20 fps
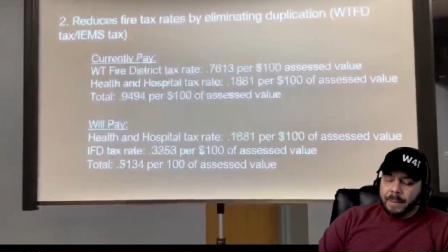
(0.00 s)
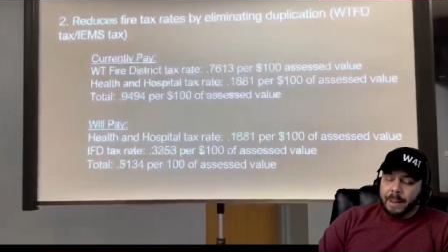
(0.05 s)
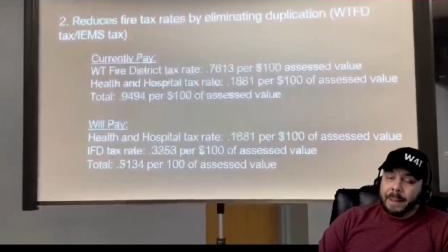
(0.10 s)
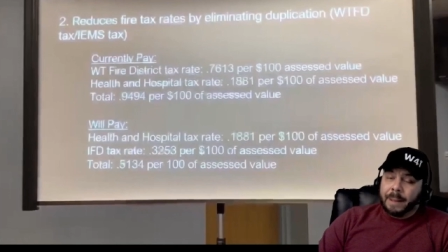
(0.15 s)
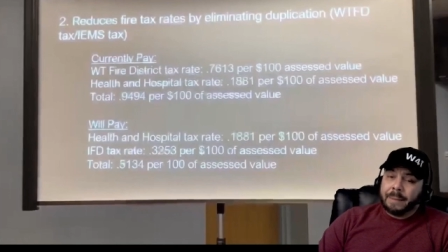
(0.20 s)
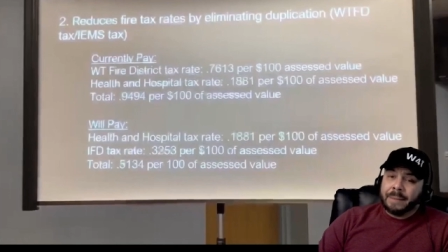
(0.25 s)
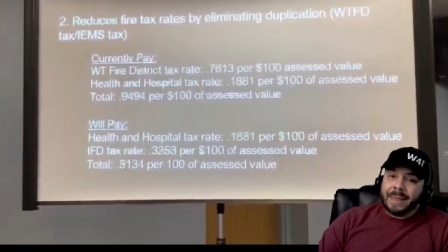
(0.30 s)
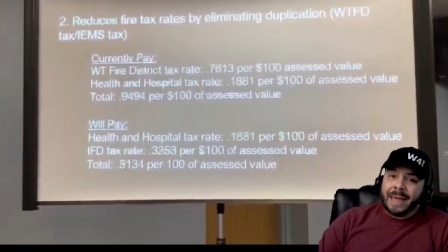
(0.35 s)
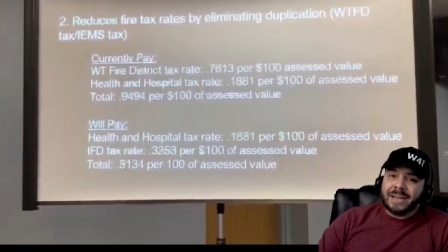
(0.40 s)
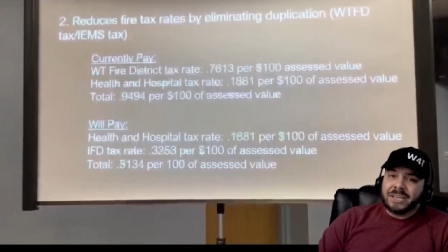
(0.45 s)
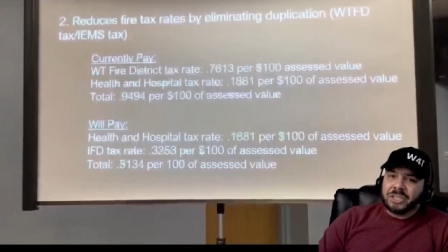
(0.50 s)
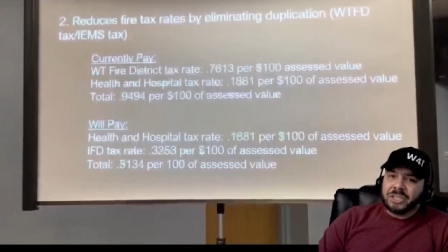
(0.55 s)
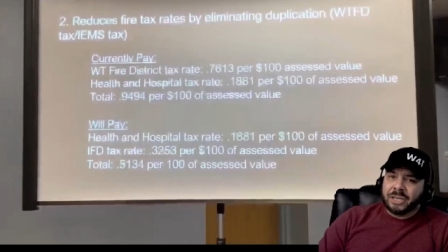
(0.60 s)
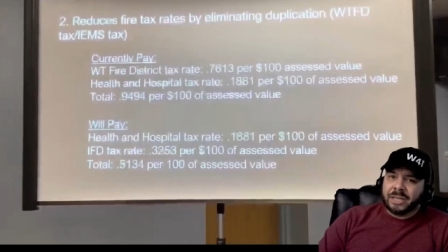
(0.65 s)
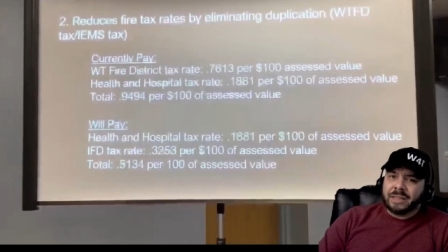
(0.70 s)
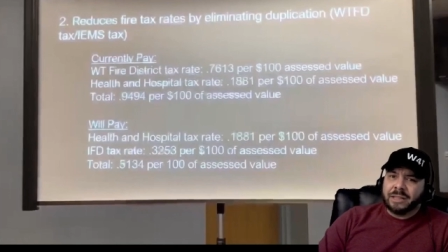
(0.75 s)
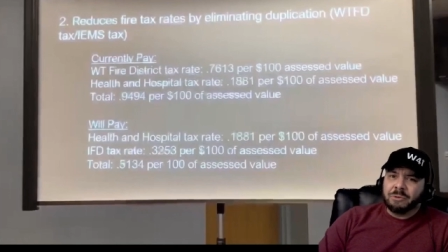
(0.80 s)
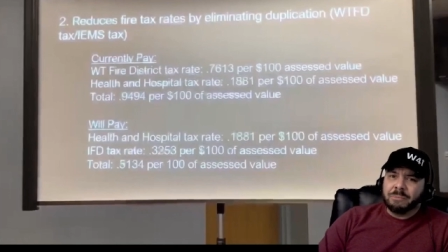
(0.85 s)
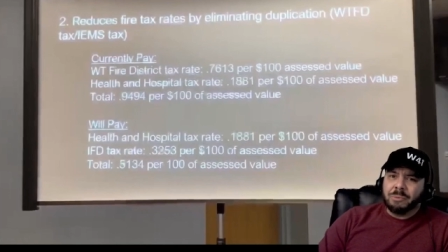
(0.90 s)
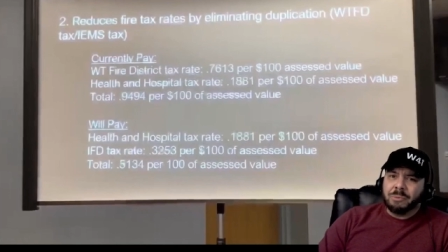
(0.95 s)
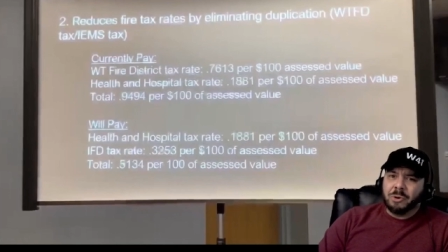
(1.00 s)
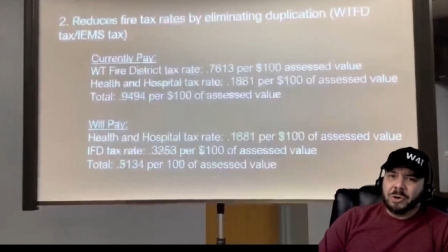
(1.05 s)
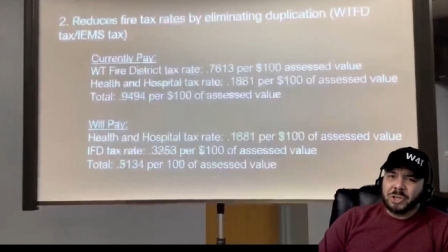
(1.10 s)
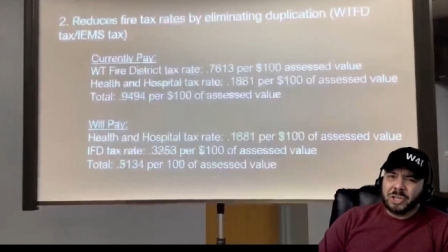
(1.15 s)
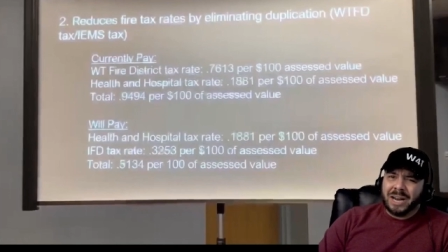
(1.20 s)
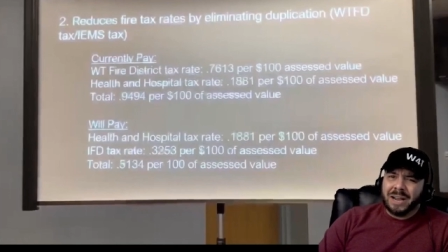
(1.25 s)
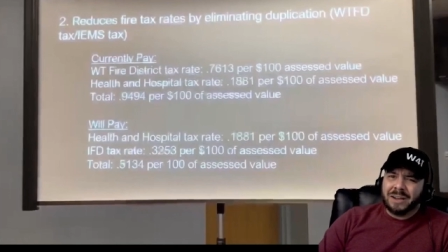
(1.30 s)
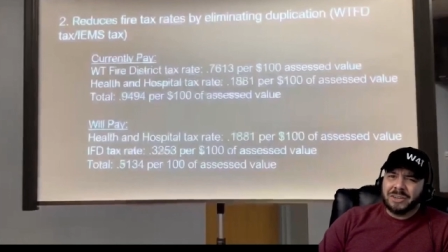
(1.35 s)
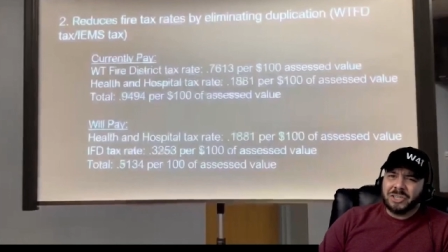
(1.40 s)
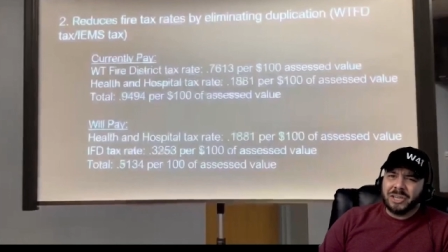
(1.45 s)
That just little
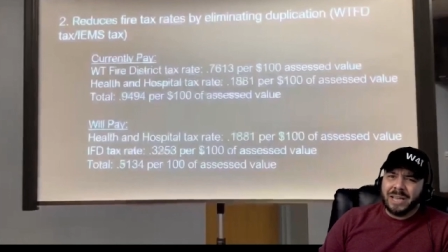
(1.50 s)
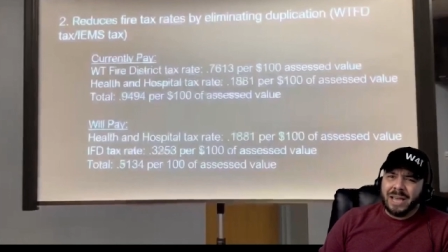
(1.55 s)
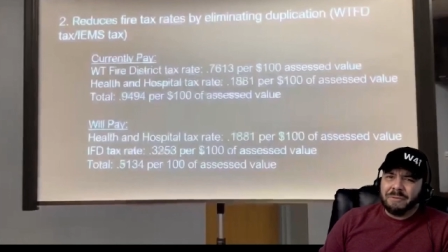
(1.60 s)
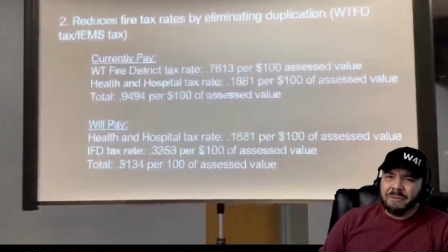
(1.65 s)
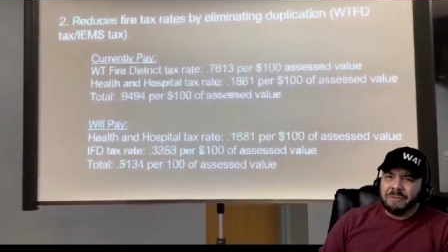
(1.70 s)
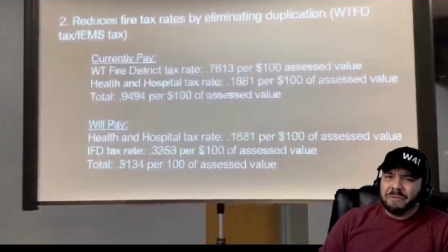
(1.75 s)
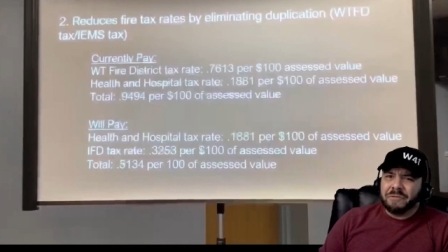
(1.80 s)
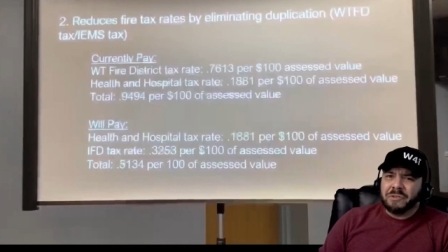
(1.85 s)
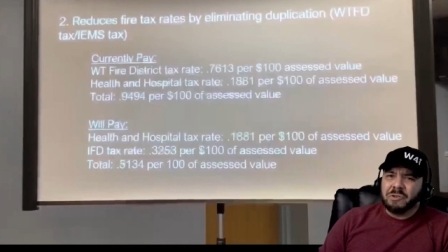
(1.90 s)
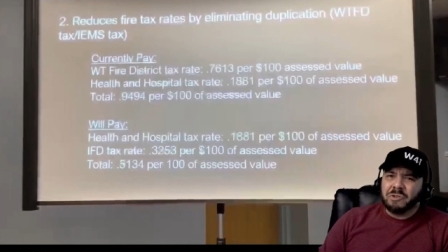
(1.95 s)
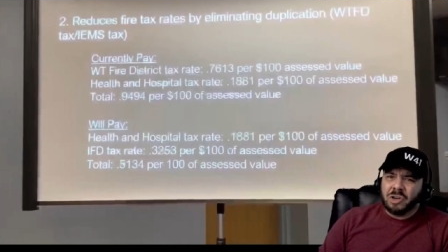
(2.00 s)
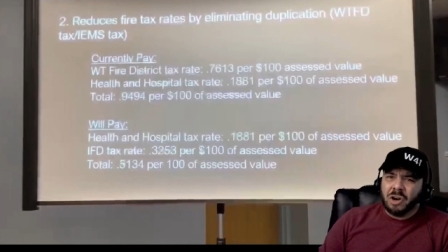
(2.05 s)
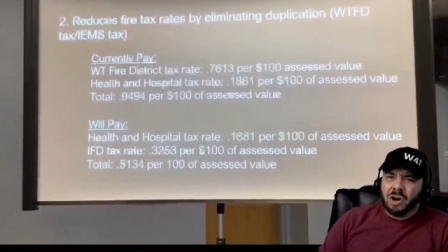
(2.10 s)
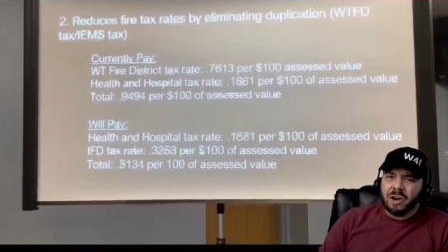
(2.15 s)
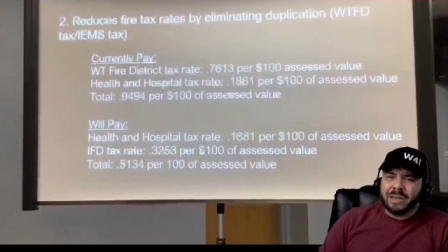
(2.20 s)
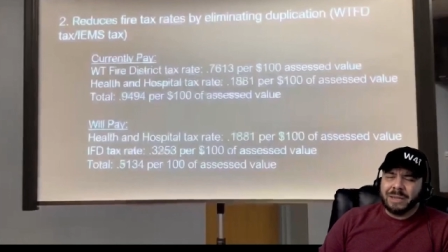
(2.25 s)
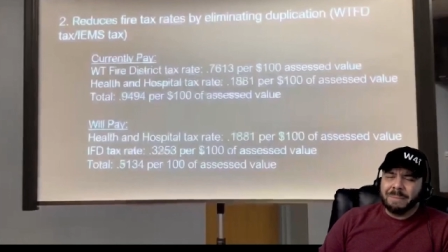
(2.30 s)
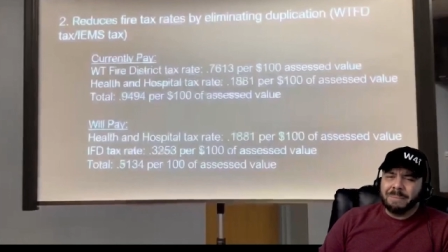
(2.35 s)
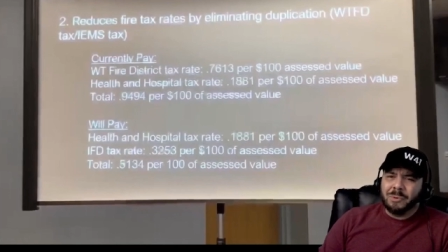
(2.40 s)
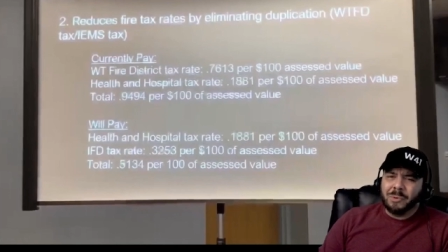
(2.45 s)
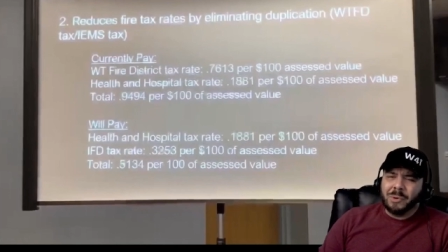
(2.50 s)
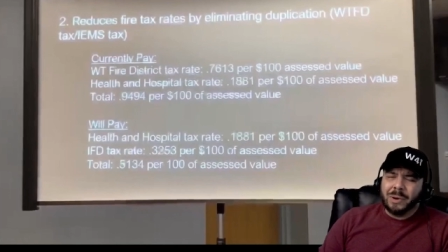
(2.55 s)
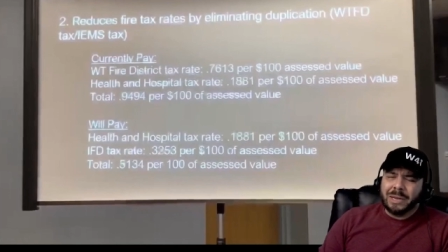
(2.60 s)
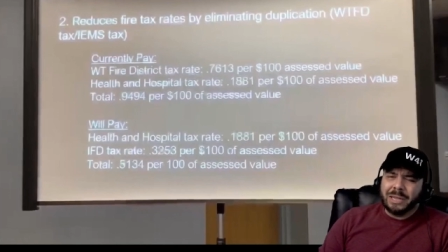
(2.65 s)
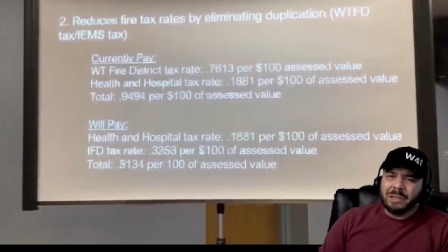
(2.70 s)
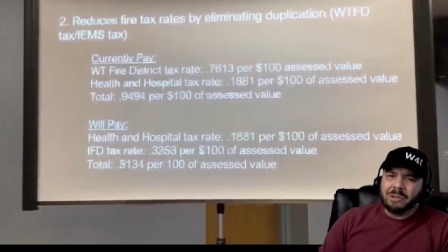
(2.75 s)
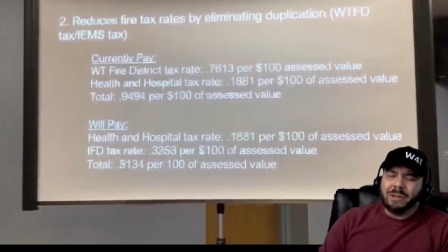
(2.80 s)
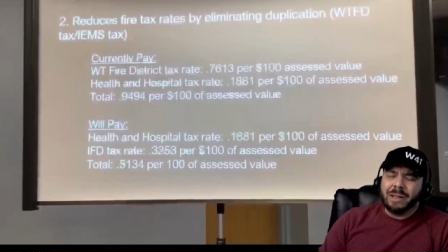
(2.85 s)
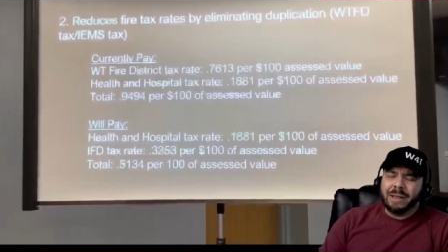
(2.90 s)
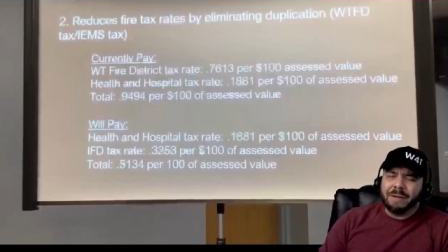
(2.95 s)
portion. I actually have a few talking points.
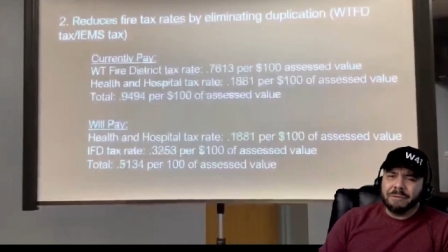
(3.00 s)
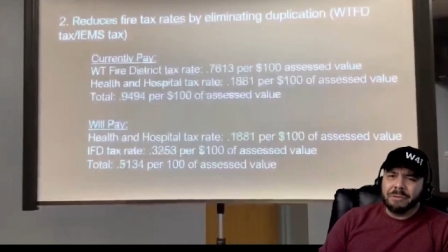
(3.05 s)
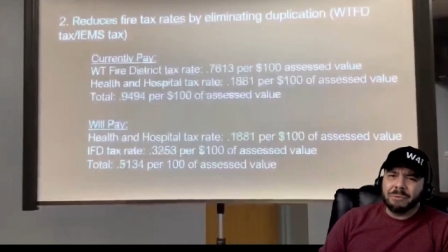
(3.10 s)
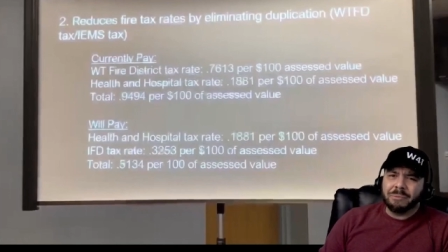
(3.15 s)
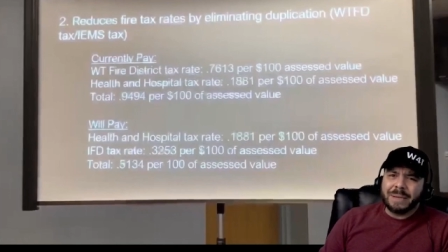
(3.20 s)
You'll have 3